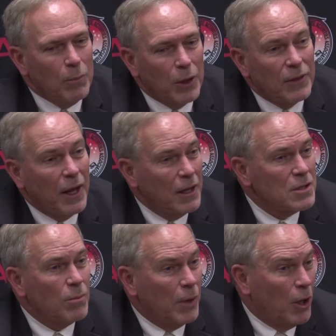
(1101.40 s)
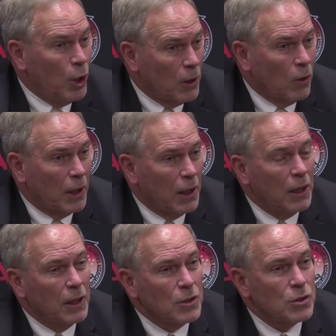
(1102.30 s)
But that is a bearing on
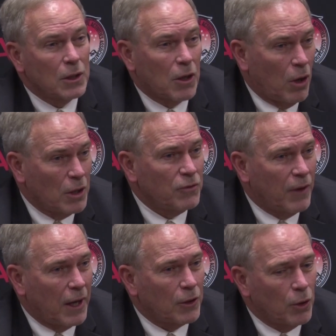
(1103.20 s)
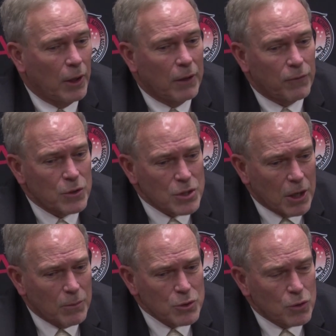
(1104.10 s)
it, is the cost factor. And for
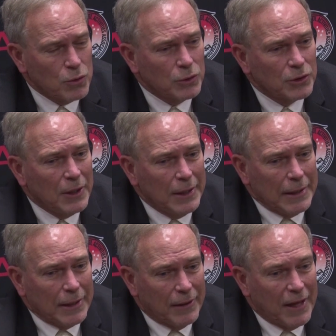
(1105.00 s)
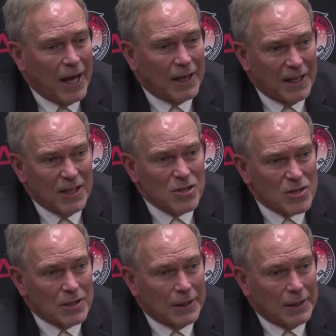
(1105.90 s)
some schools, that
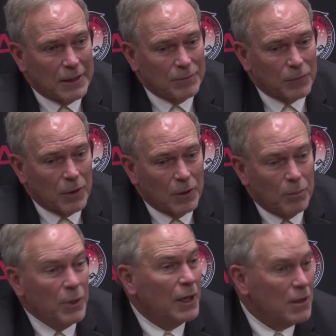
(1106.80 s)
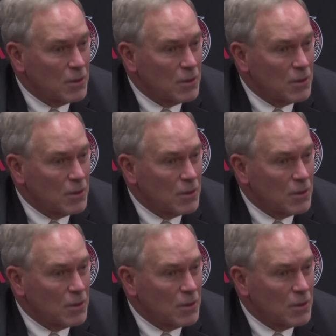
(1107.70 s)
is a big